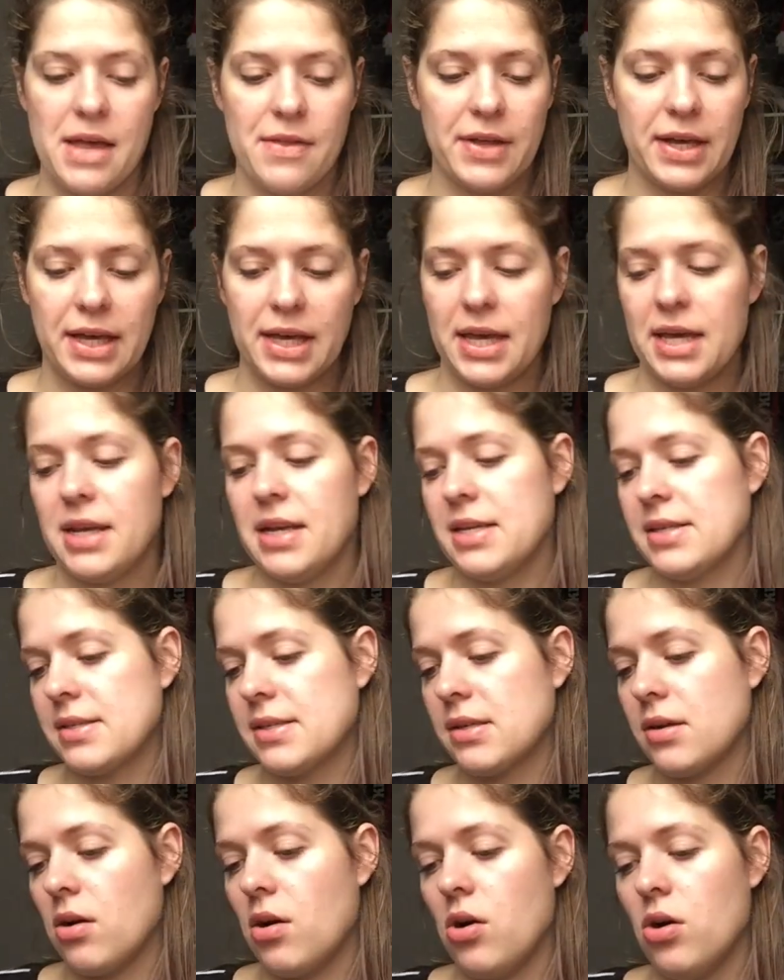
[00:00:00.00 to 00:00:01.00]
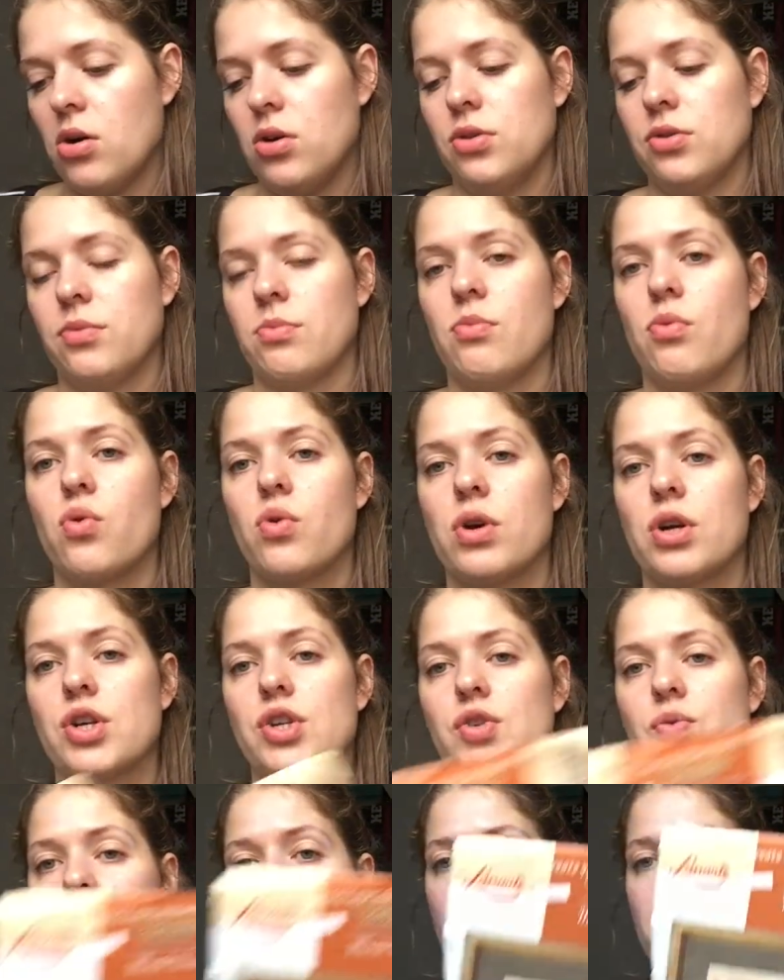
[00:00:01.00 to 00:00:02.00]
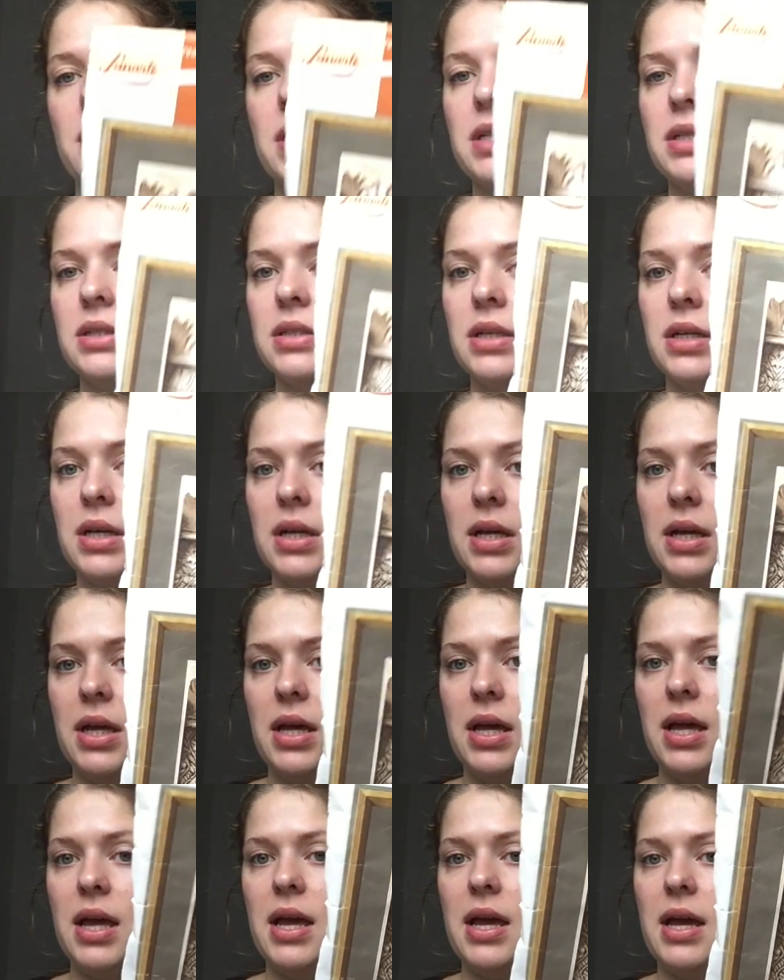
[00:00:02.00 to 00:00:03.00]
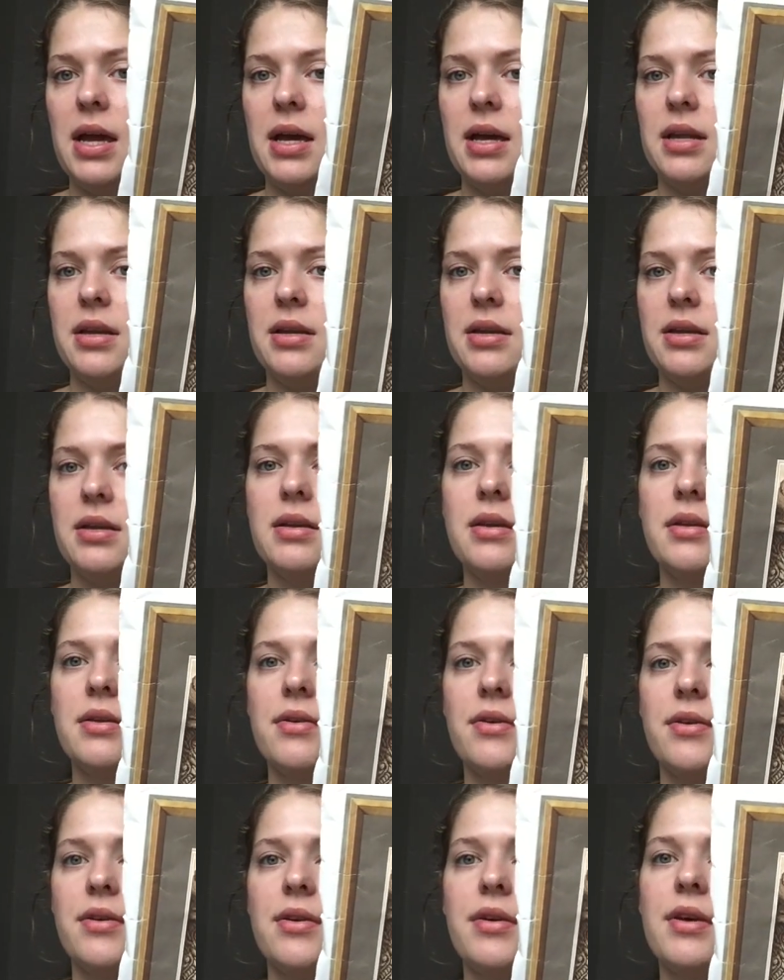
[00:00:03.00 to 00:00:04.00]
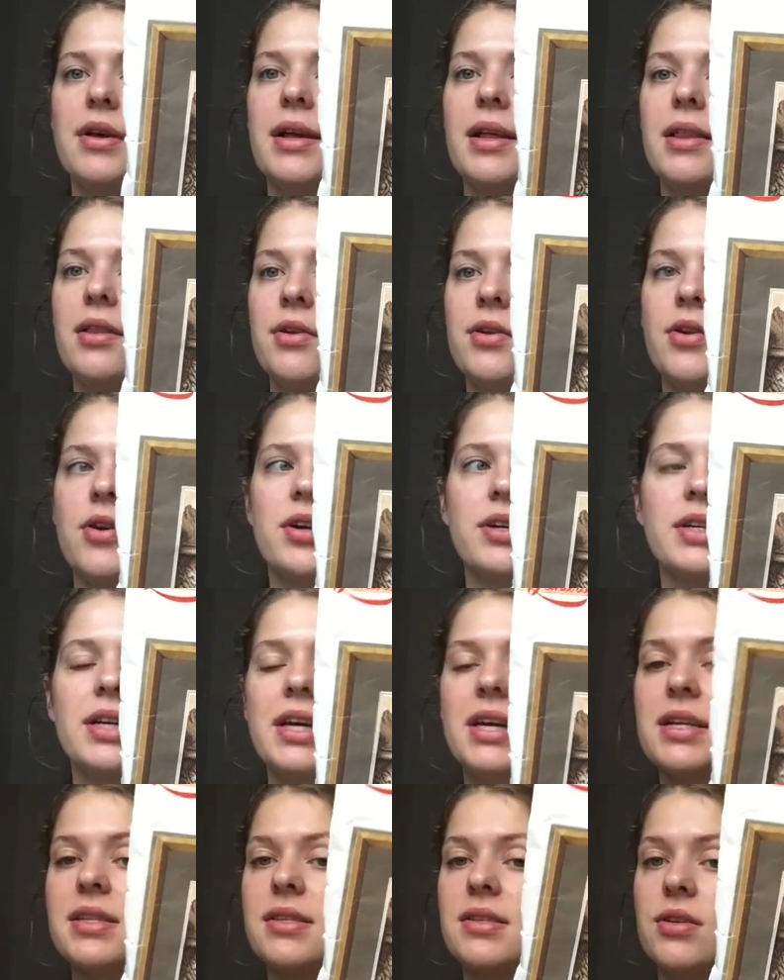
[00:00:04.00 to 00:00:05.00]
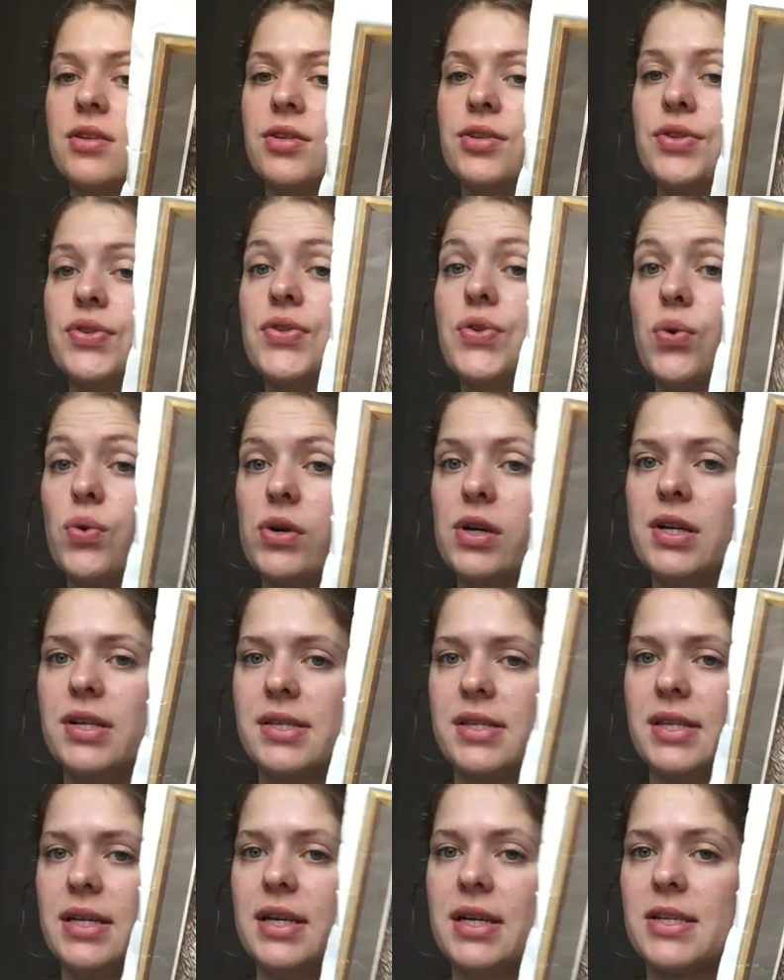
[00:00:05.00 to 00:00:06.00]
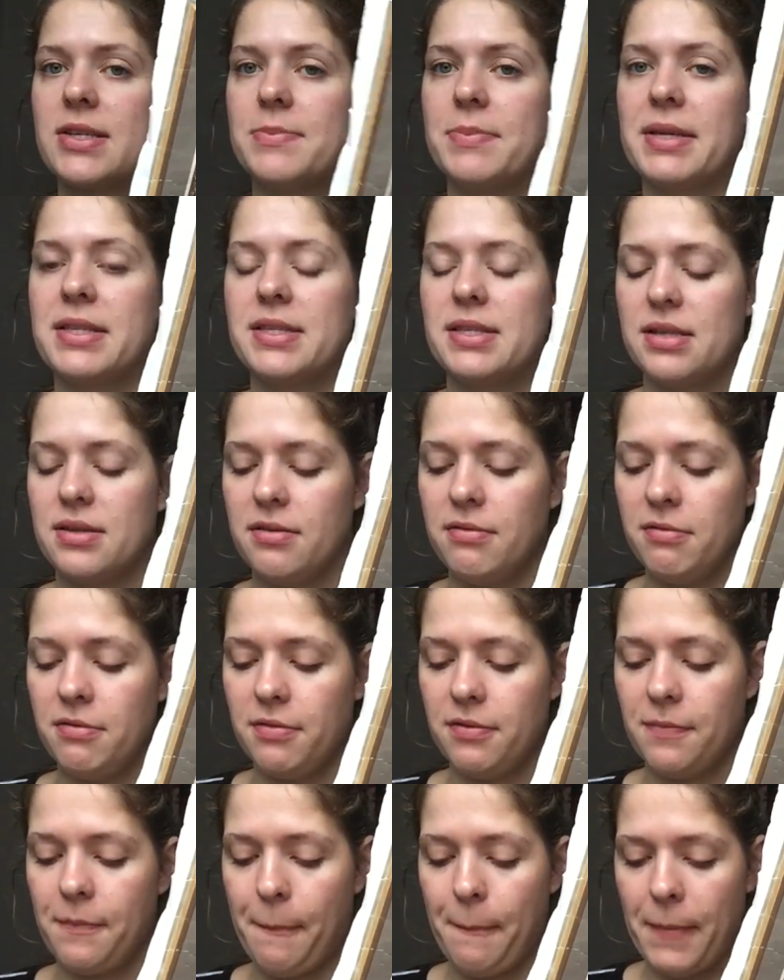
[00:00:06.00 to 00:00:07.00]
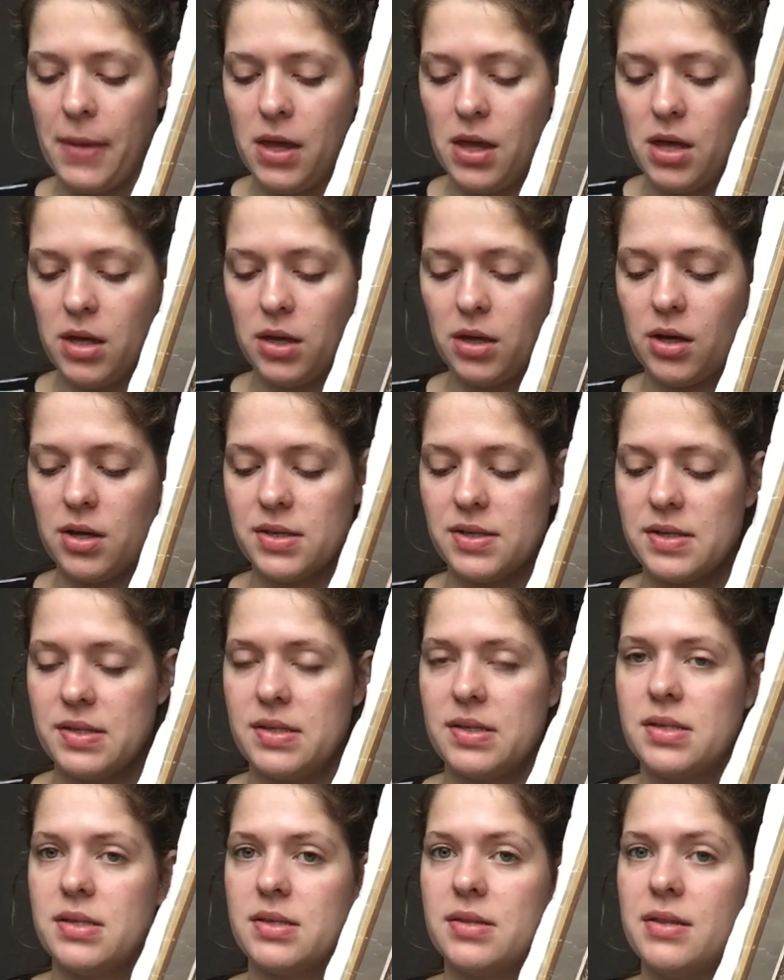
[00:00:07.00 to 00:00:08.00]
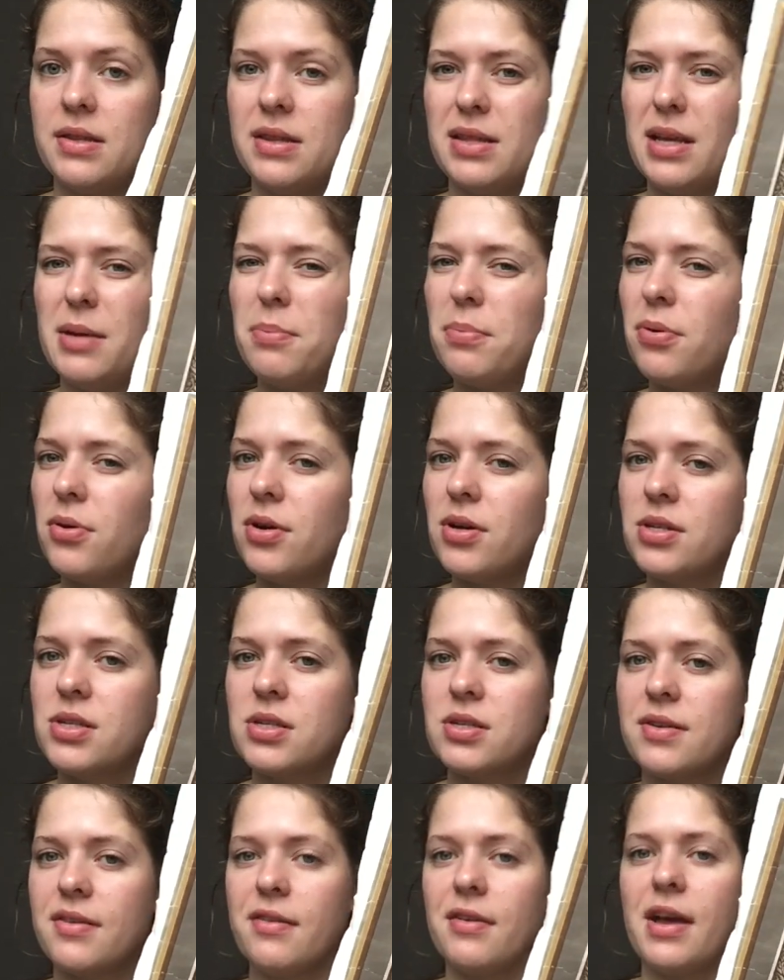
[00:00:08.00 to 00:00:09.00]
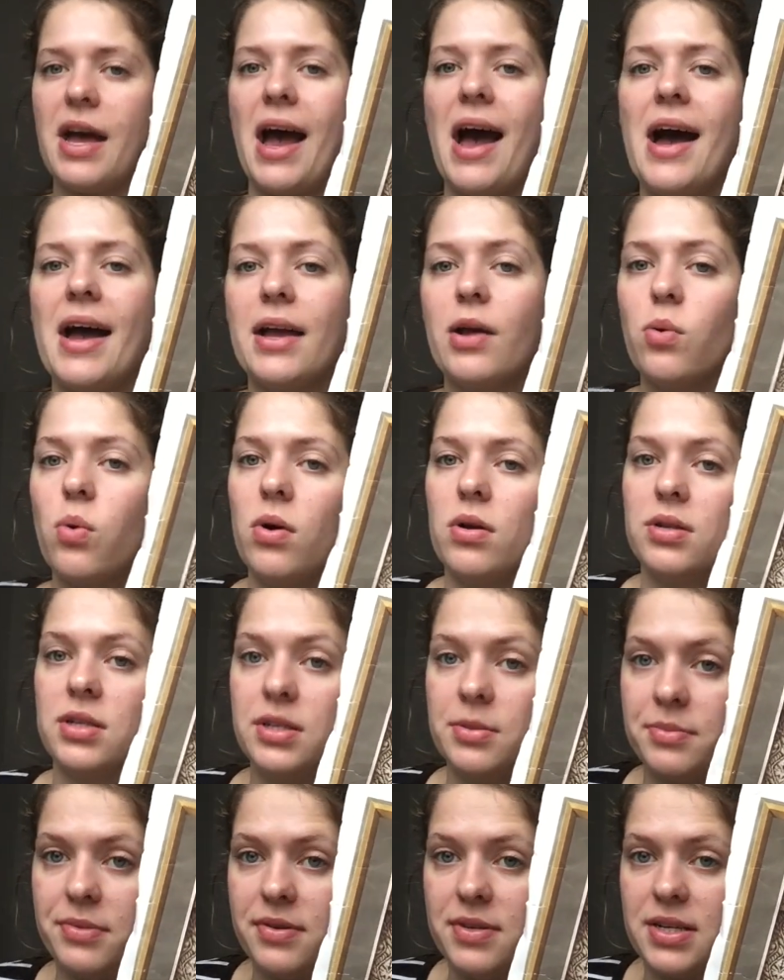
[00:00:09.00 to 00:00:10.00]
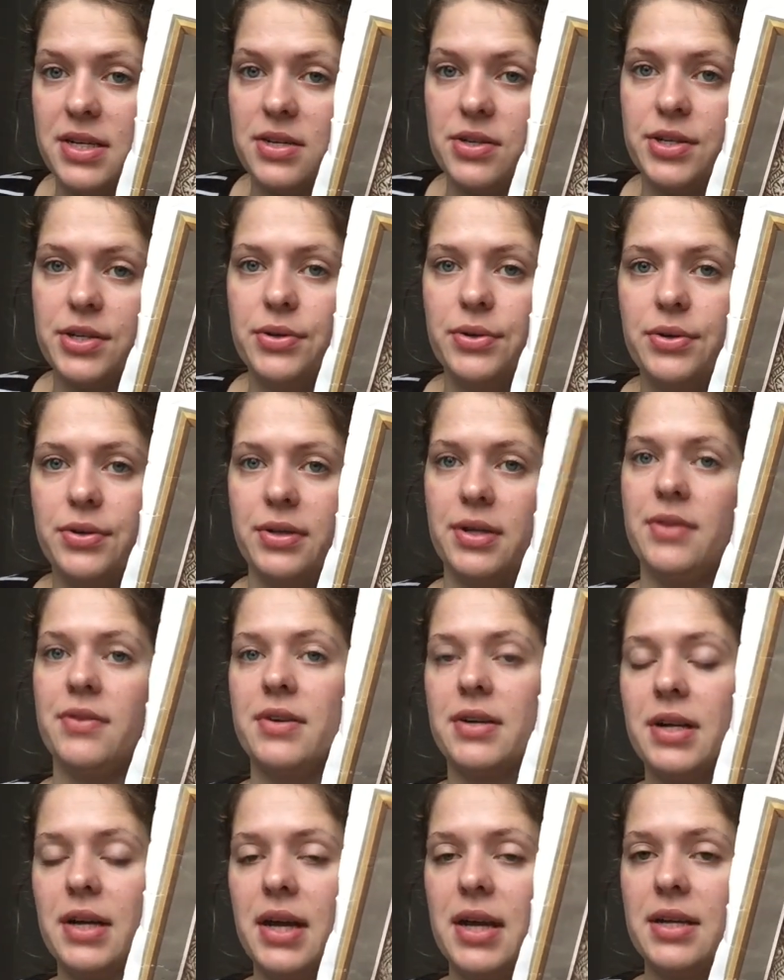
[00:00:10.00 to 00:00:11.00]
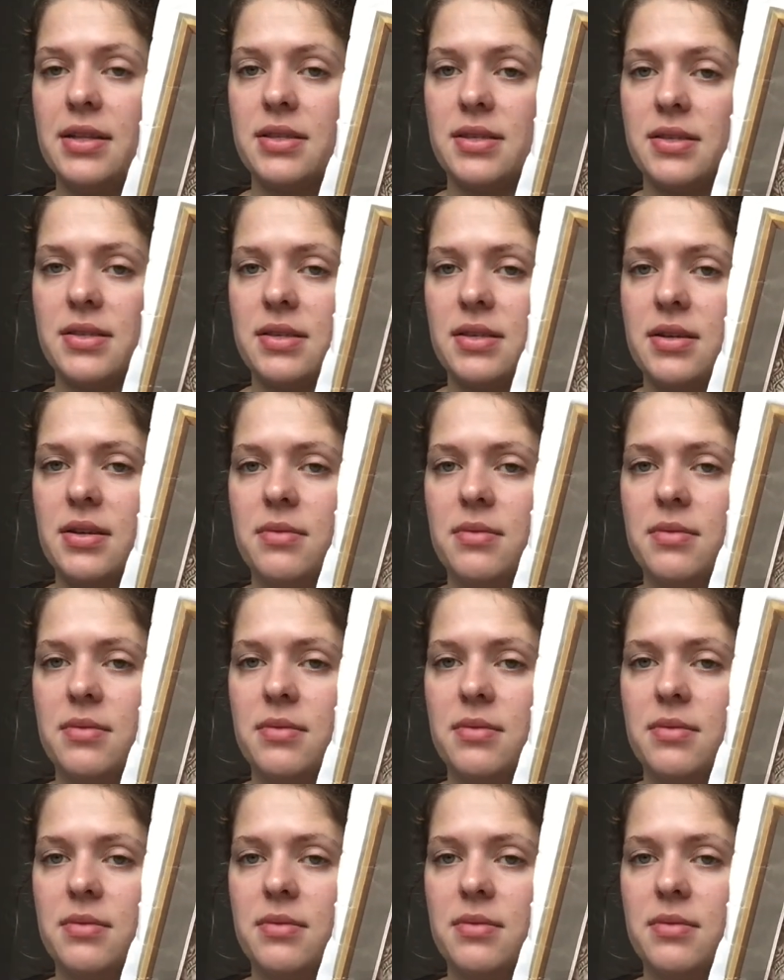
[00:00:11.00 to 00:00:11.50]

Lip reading: The kit is called Moorish Woman, and Lennart kits are notoriously expensive because they put high quality material in their kits.